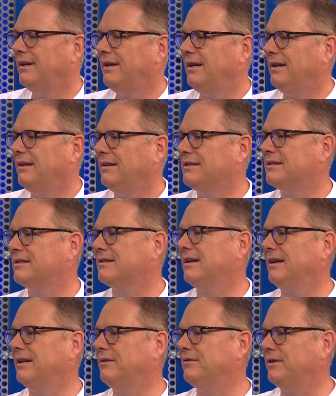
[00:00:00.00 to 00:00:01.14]
And this is
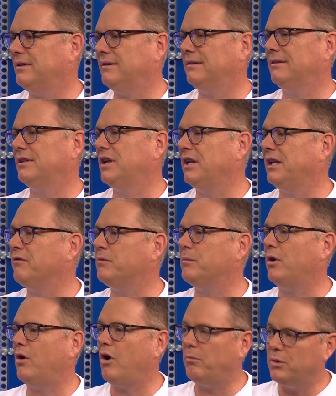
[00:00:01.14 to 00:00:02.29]
kind of a could give
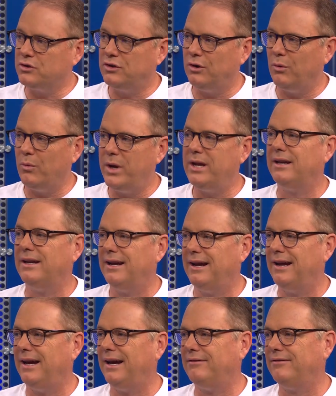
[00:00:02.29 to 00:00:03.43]
them a, almost a week and a
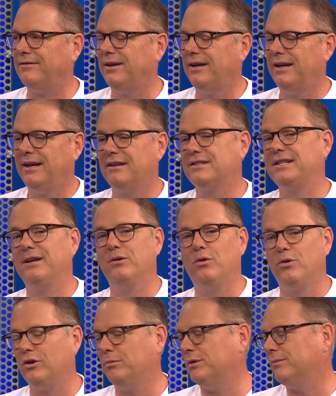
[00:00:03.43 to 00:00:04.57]
half. It'll sound
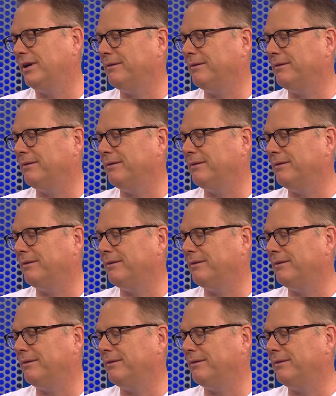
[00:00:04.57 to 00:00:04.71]
horrible,